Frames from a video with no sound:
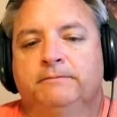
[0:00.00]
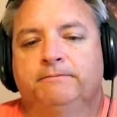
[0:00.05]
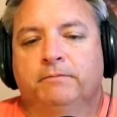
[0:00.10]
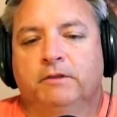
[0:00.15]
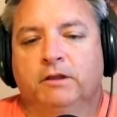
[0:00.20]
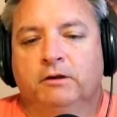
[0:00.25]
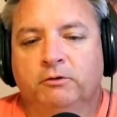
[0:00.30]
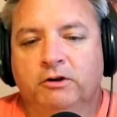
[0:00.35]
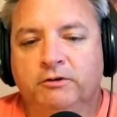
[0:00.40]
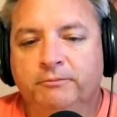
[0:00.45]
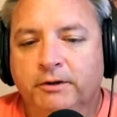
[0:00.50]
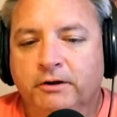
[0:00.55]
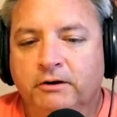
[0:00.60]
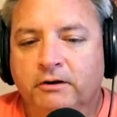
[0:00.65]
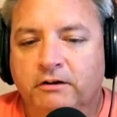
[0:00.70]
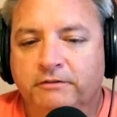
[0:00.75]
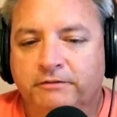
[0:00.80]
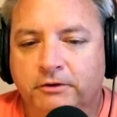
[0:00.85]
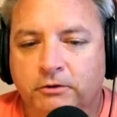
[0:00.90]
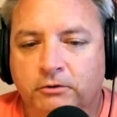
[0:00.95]
we've been
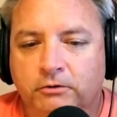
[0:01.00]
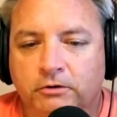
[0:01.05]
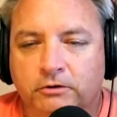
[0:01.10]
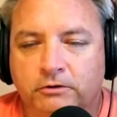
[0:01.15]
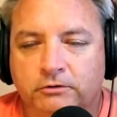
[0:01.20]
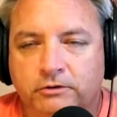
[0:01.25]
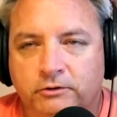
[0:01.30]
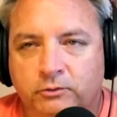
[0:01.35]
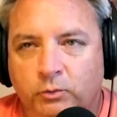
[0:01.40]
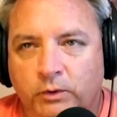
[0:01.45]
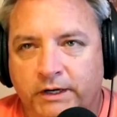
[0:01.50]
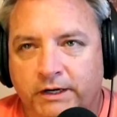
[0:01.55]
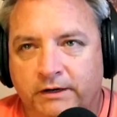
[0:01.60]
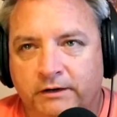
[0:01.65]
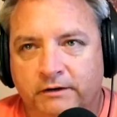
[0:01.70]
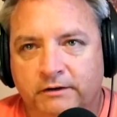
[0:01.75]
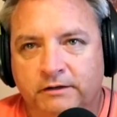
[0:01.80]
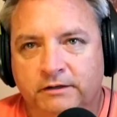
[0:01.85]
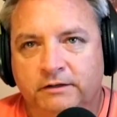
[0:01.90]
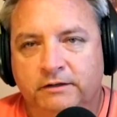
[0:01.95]
on a few cruises
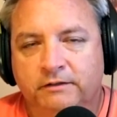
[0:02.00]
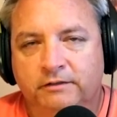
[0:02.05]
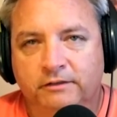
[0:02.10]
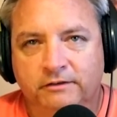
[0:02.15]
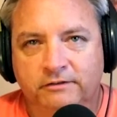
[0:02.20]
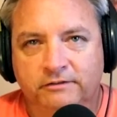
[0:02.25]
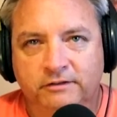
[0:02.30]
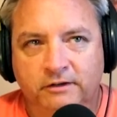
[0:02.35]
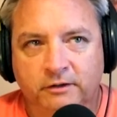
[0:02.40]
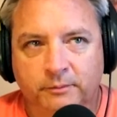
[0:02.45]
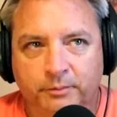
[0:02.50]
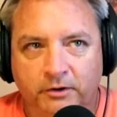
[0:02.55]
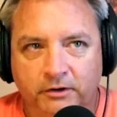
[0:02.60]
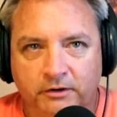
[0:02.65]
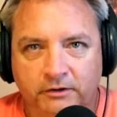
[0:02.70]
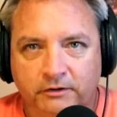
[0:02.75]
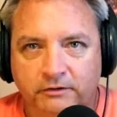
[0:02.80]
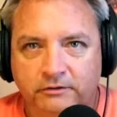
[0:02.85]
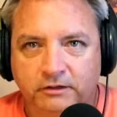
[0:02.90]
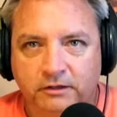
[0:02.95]
where the center part
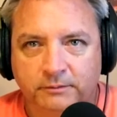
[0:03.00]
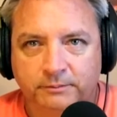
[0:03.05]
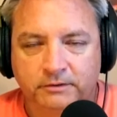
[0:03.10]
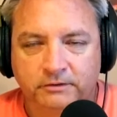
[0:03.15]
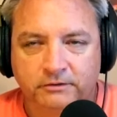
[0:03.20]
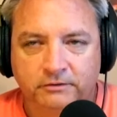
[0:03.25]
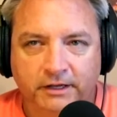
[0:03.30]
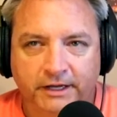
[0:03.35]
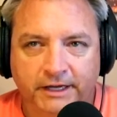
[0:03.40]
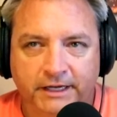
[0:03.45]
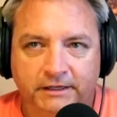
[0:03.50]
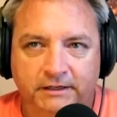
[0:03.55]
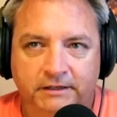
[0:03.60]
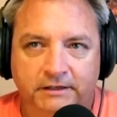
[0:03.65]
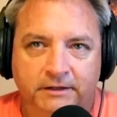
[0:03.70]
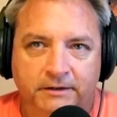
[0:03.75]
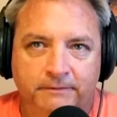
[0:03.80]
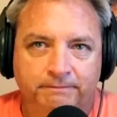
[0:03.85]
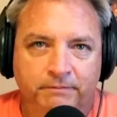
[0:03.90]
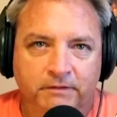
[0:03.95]
of the ship is like
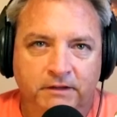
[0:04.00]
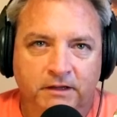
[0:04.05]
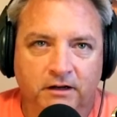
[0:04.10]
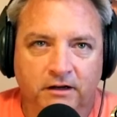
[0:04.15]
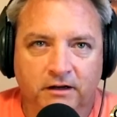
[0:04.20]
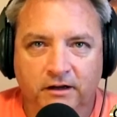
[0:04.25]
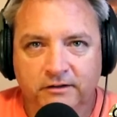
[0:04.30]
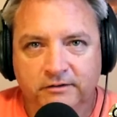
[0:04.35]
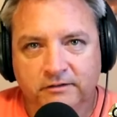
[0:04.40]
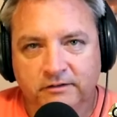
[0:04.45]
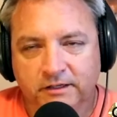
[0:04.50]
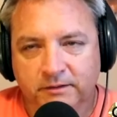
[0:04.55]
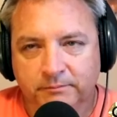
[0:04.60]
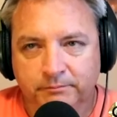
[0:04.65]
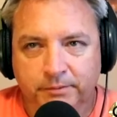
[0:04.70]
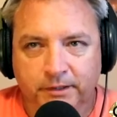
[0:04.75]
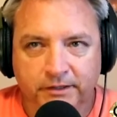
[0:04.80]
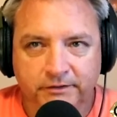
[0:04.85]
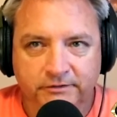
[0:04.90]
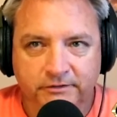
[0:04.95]
a hustling
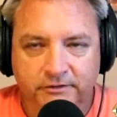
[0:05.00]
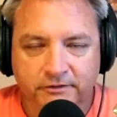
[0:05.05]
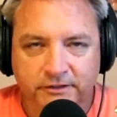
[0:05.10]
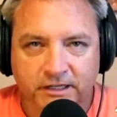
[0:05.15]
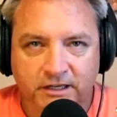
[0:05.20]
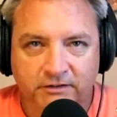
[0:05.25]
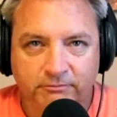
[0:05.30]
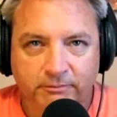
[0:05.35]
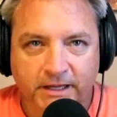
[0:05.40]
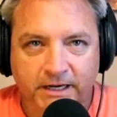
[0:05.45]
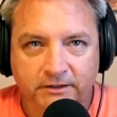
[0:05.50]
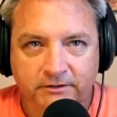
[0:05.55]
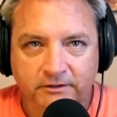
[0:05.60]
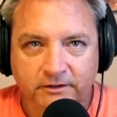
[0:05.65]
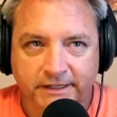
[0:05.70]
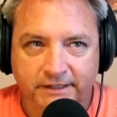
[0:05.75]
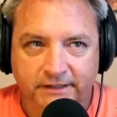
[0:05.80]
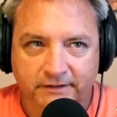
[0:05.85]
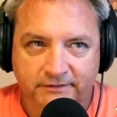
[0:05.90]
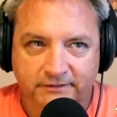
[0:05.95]
bustle and they've made it look
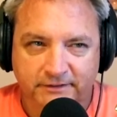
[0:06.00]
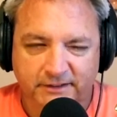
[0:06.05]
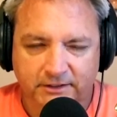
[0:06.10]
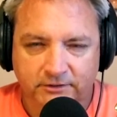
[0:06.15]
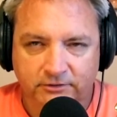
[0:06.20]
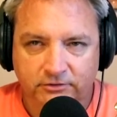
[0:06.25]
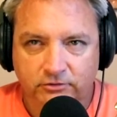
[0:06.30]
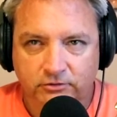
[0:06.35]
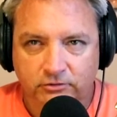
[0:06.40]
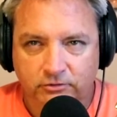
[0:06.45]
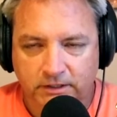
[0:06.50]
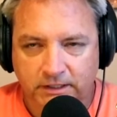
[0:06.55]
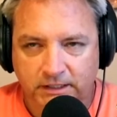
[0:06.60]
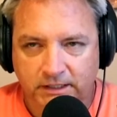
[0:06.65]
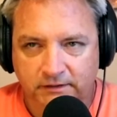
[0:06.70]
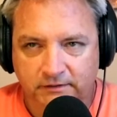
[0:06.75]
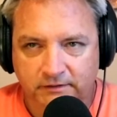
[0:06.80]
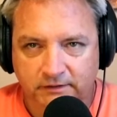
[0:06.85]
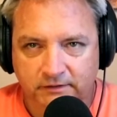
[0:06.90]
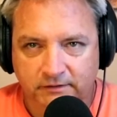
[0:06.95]
like a city
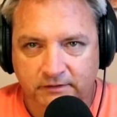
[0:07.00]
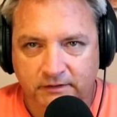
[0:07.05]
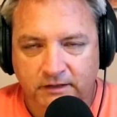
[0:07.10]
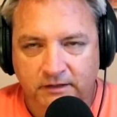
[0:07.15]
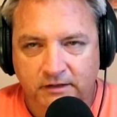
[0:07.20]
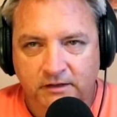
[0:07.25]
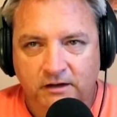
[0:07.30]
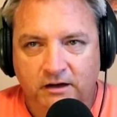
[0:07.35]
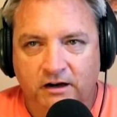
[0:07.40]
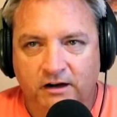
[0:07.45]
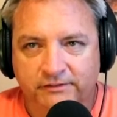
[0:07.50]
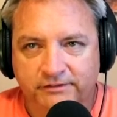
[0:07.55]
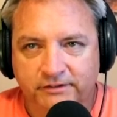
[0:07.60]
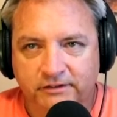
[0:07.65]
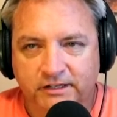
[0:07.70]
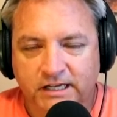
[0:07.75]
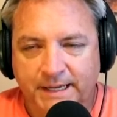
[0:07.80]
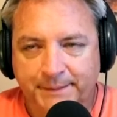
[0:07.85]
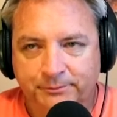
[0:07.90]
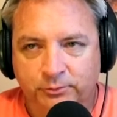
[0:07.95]
street. And
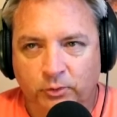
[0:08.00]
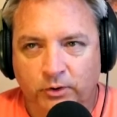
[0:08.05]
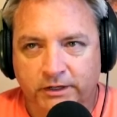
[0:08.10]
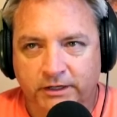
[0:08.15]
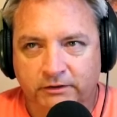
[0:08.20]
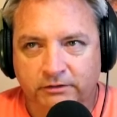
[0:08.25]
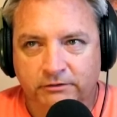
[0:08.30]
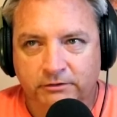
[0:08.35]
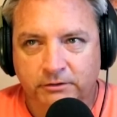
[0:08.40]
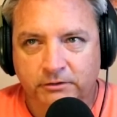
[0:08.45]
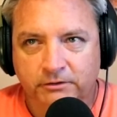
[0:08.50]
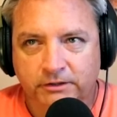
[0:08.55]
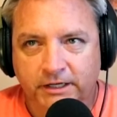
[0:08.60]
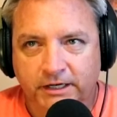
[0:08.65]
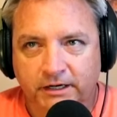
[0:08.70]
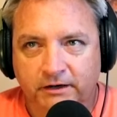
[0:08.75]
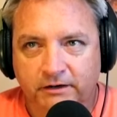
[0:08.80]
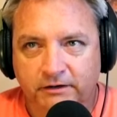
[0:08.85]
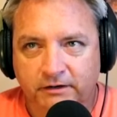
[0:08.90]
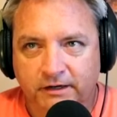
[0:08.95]
oftentimes walking through
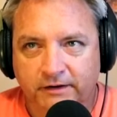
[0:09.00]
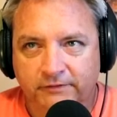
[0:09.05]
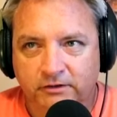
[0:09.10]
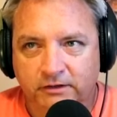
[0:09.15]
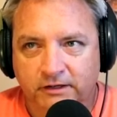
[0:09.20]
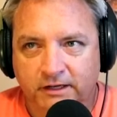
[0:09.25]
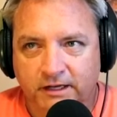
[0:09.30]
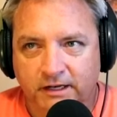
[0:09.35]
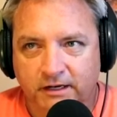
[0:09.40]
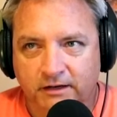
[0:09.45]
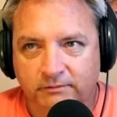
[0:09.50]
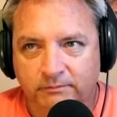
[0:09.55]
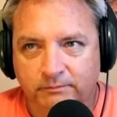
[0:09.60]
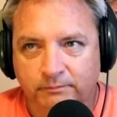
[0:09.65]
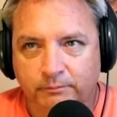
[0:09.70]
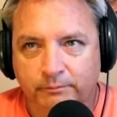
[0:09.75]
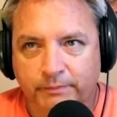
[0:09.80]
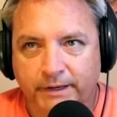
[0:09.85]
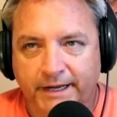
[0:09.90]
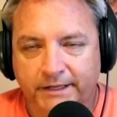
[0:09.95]
there, you have to kind of
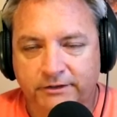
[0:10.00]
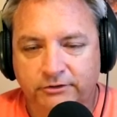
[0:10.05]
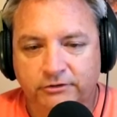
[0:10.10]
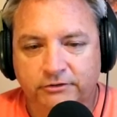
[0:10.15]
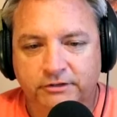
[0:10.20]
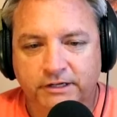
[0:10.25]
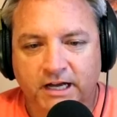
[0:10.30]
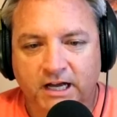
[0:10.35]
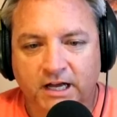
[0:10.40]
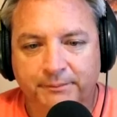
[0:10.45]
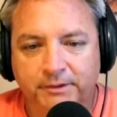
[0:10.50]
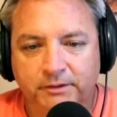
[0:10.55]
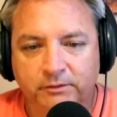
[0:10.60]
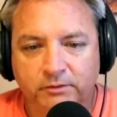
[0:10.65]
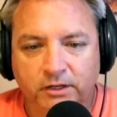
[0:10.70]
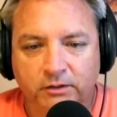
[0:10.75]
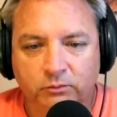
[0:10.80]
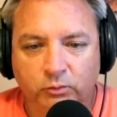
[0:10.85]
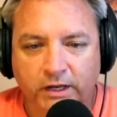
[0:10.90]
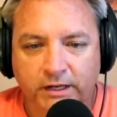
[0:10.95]
bide your time
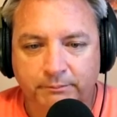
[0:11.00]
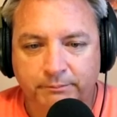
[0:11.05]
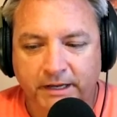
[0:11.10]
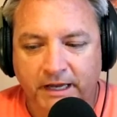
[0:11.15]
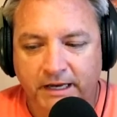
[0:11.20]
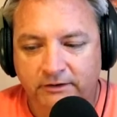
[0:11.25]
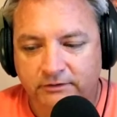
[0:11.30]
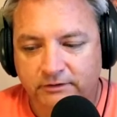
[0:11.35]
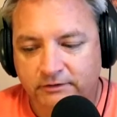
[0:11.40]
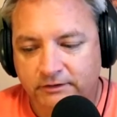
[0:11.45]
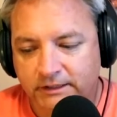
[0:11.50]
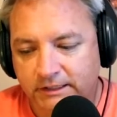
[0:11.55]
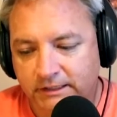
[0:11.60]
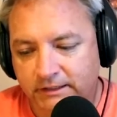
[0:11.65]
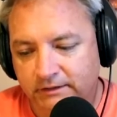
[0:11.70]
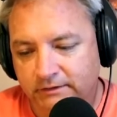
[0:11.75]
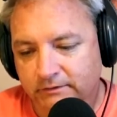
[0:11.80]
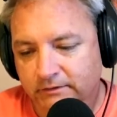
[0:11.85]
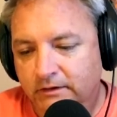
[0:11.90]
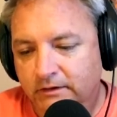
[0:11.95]
and wait patiently and